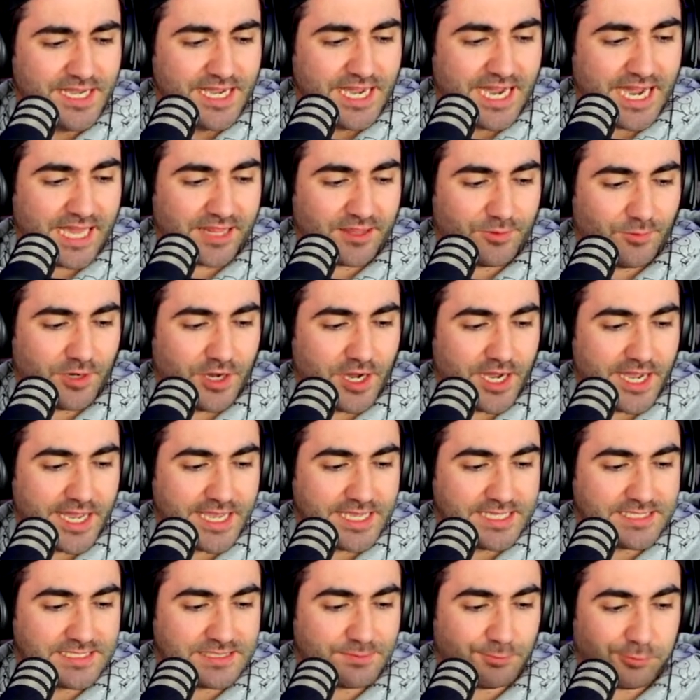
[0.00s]

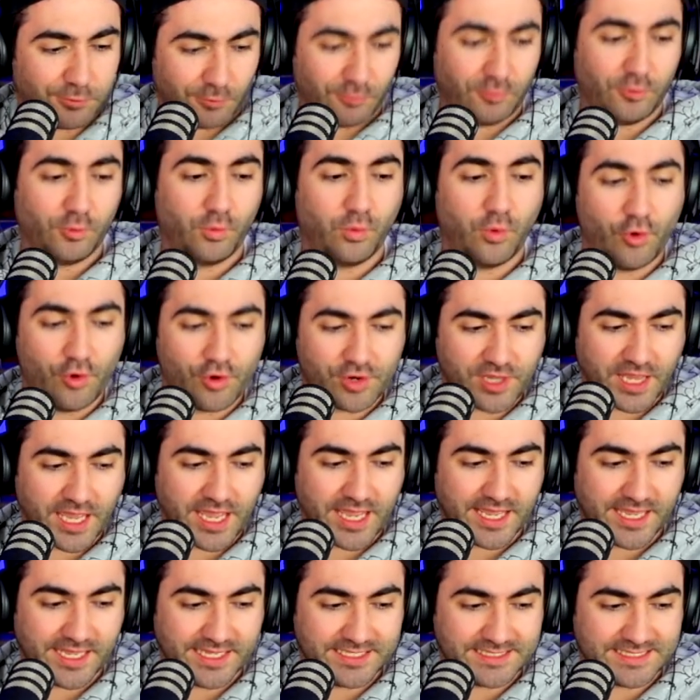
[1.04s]
Otherwise, Paul
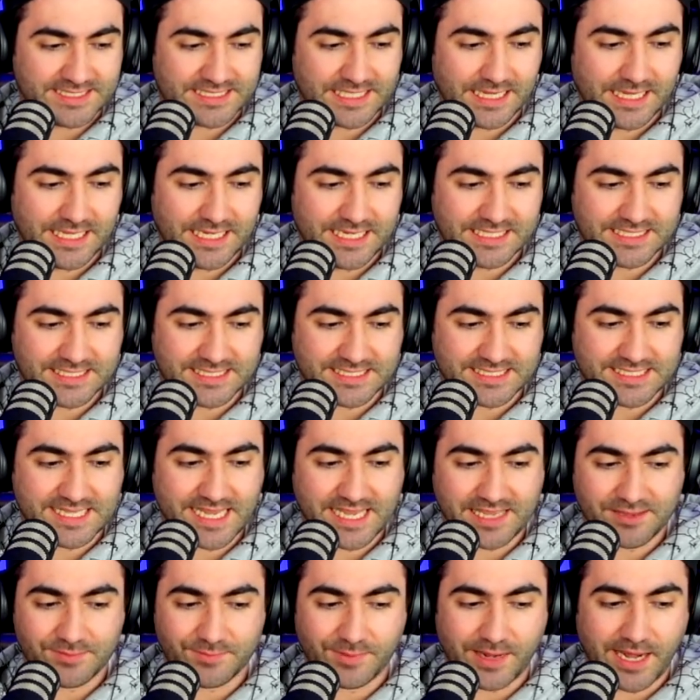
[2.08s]
Walker has slid into
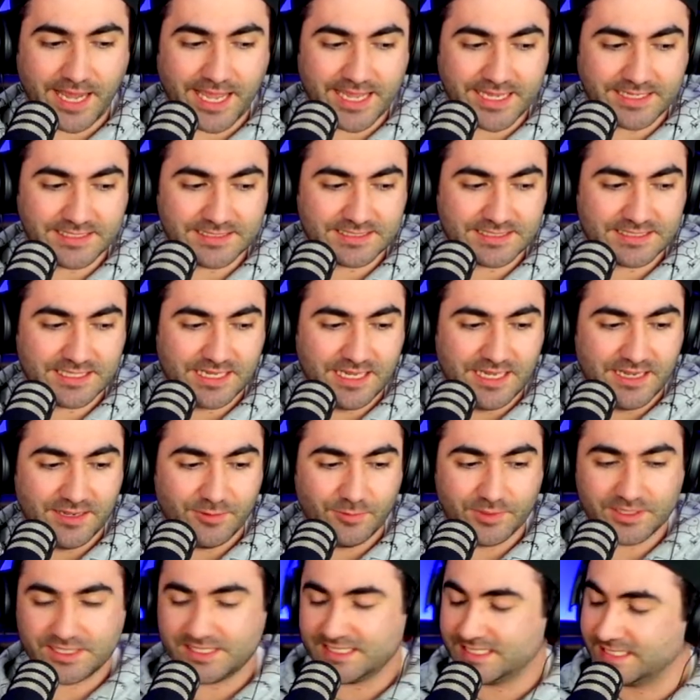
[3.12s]
second place
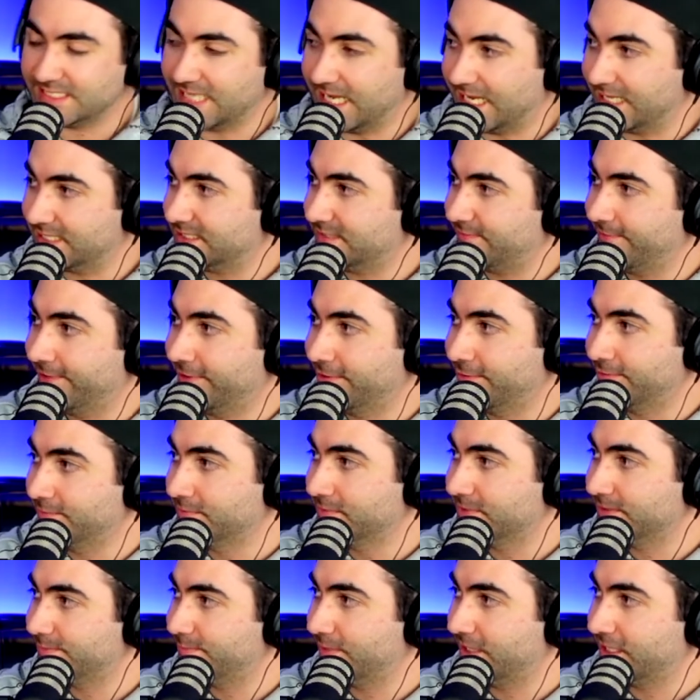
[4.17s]
with 6
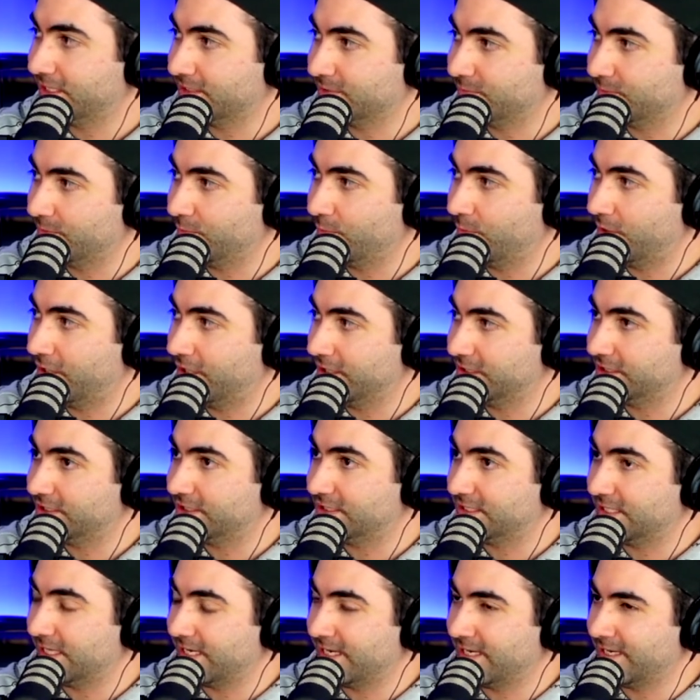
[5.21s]
films because we
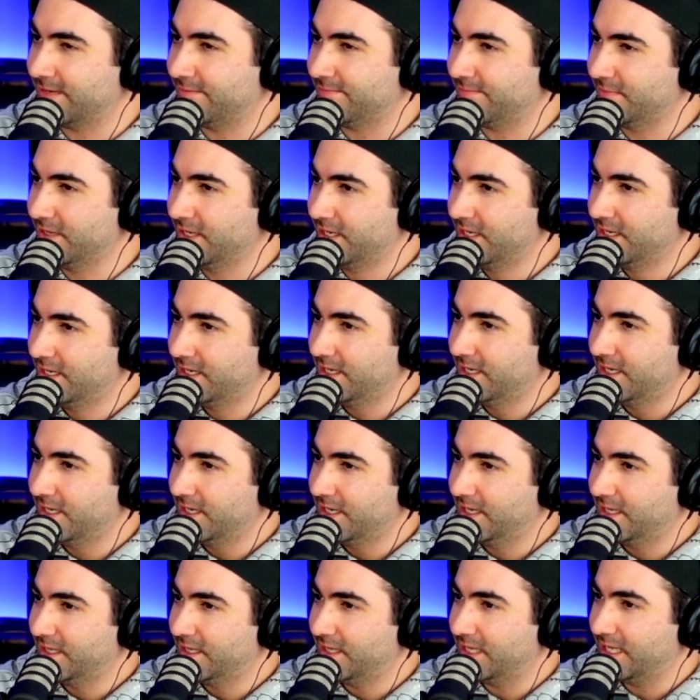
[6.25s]
watched
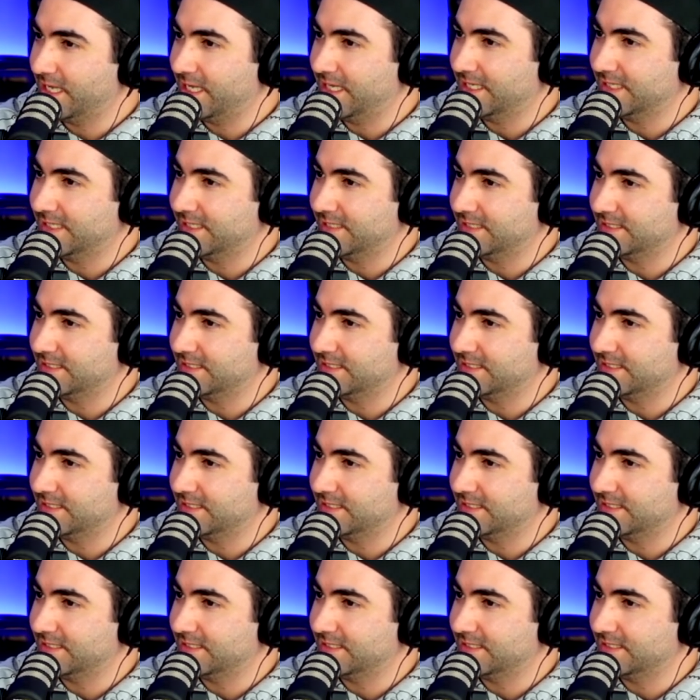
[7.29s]
his